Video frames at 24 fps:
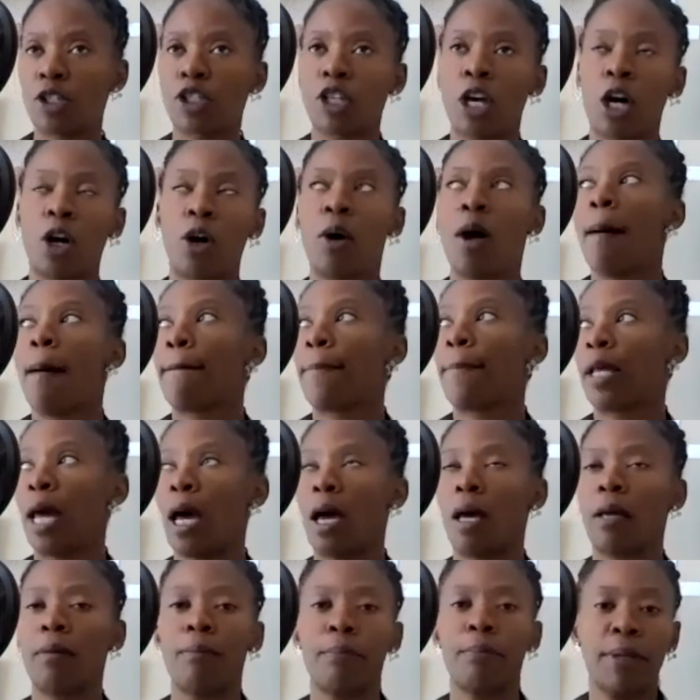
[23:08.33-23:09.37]
So, but
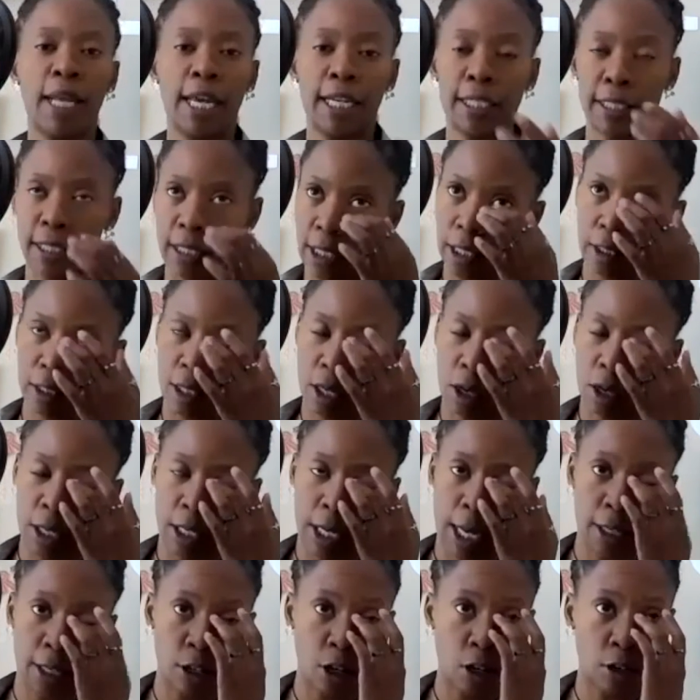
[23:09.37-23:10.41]
I did though.
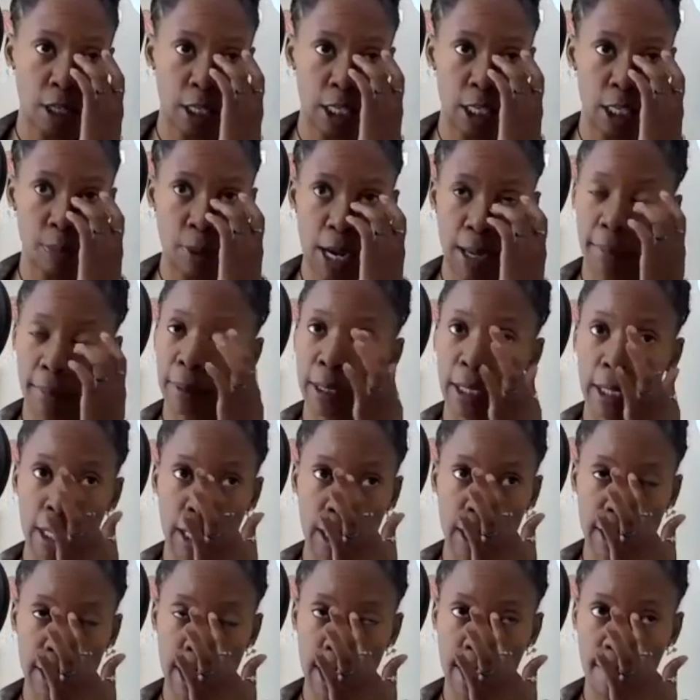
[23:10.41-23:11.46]
And I know that he probably
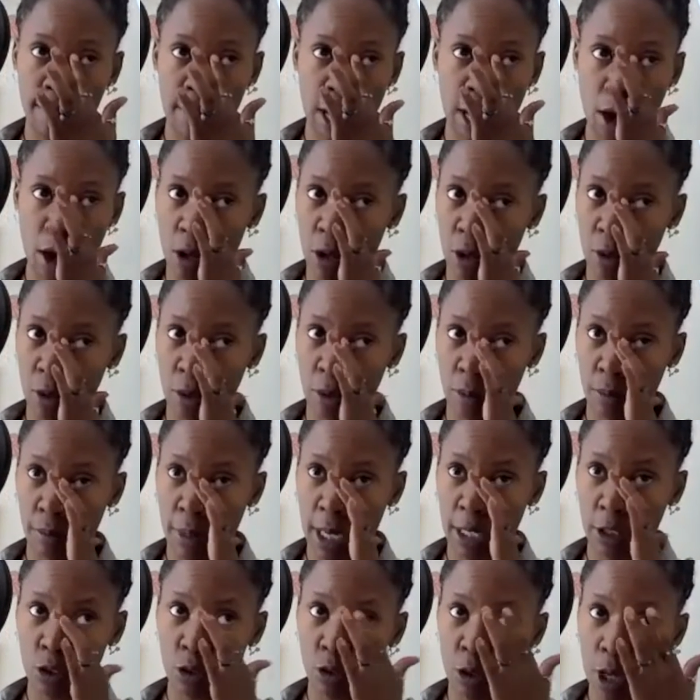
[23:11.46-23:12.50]
does have my
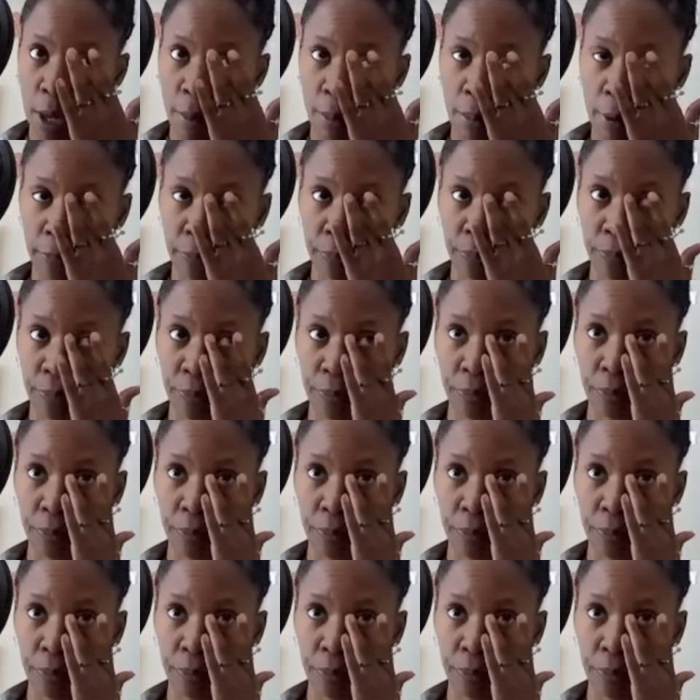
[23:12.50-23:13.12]
new number,